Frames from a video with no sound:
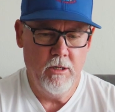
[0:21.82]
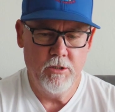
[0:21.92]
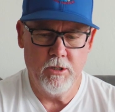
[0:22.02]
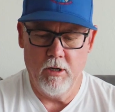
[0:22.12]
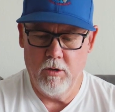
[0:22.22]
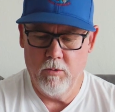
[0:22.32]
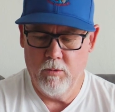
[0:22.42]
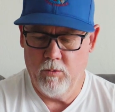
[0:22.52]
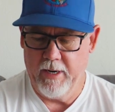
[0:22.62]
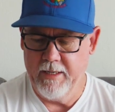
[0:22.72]

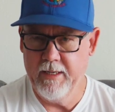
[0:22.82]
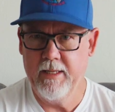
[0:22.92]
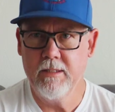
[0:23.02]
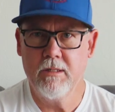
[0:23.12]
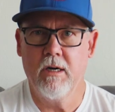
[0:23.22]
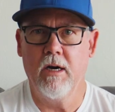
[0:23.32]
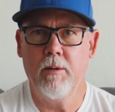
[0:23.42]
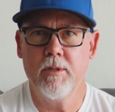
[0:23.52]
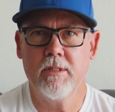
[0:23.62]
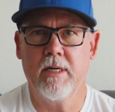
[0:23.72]
So what I did this
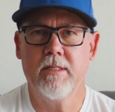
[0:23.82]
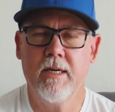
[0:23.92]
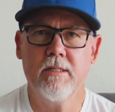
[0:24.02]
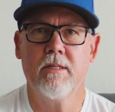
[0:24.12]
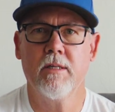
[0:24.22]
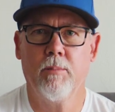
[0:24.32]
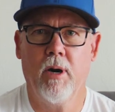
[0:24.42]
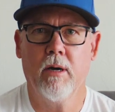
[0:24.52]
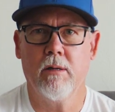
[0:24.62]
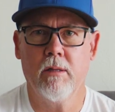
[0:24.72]
time is I tested the
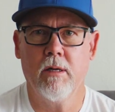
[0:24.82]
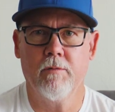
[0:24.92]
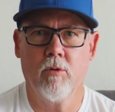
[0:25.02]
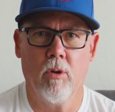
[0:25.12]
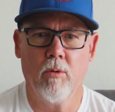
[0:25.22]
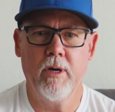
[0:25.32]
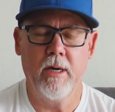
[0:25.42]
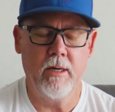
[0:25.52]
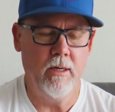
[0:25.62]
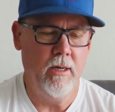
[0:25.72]
bottle of
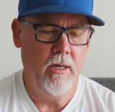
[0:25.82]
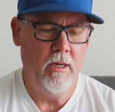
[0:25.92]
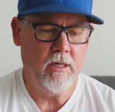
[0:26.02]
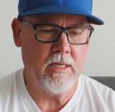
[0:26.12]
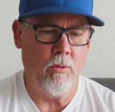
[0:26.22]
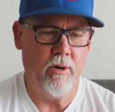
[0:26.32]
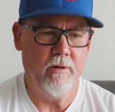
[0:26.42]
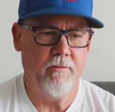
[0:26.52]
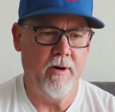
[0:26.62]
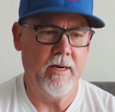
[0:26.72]
chlorine because I
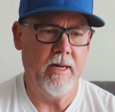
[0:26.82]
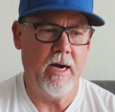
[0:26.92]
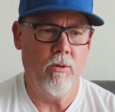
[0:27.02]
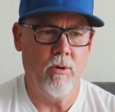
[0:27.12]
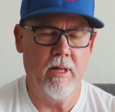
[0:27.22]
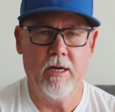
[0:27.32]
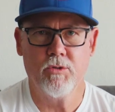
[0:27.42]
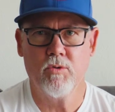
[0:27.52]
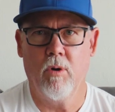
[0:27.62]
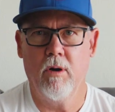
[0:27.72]
wanted to find out, well, how
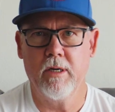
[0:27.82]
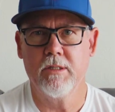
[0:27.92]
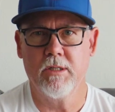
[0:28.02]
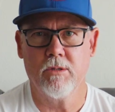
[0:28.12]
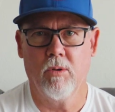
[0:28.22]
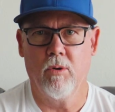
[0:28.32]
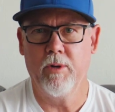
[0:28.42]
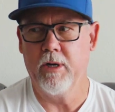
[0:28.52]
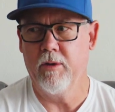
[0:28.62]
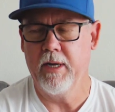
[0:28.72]
strong is this
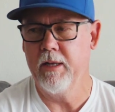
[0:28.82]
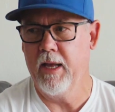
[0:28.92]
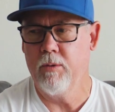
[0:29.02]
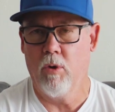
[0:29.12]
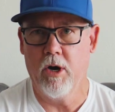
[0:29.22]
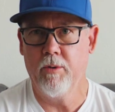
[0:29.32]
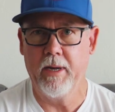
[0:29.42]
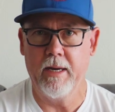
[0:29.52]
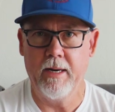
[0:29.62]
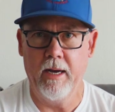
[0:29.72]
chlorine? Are they like
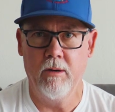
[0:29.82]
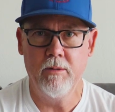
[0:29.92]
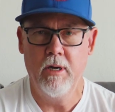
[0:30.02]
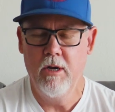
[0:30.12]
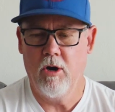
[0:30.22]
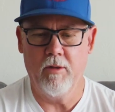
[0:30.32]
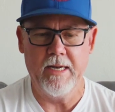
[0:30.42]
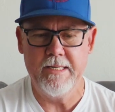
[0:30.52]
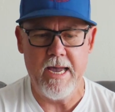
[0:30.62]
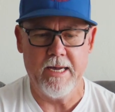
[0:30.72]
watering it down? Are
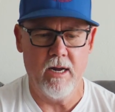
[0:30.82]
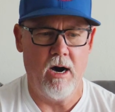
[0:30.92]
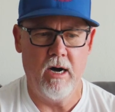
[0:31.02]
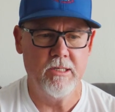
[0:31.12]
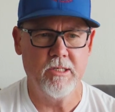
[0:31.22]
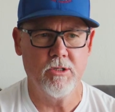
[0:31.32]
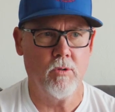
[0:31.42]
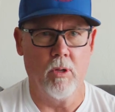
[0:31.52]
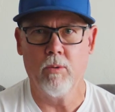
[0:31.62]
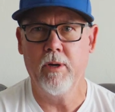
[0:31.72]
they taking Hasa's
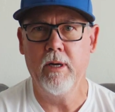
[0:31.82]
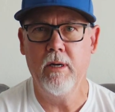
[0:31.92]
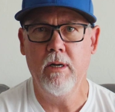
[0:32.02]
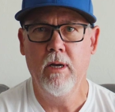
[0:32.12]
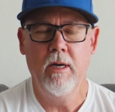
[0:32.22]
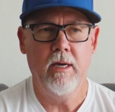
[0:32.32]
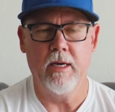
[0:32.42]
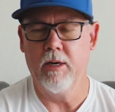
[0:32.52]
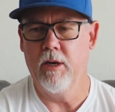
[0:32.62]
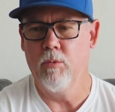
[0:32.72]
chlorine
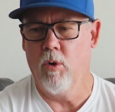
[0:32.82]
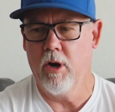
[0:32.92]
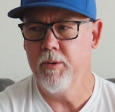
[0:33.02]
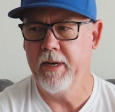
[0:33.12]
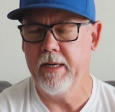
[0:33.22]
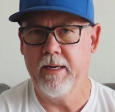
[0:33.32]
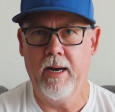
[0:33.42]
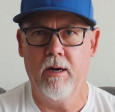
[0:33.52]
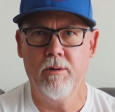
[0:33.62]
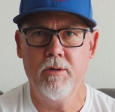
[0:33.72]
and, and watering it
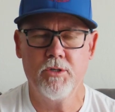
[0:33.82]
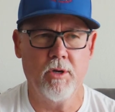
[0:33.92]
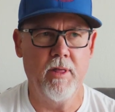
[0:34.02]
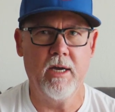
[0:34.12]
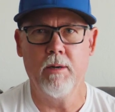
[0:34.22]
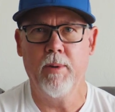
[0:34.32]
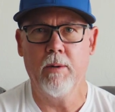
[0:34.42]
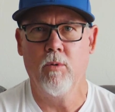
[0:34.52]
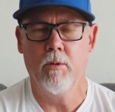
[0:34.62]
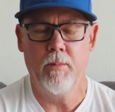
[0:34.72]
down so they can
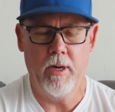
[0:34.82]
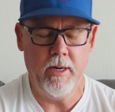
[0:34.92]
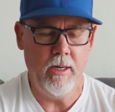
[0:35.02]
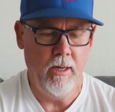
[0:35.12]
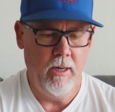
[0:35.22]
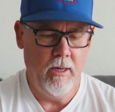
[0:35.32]
make more money?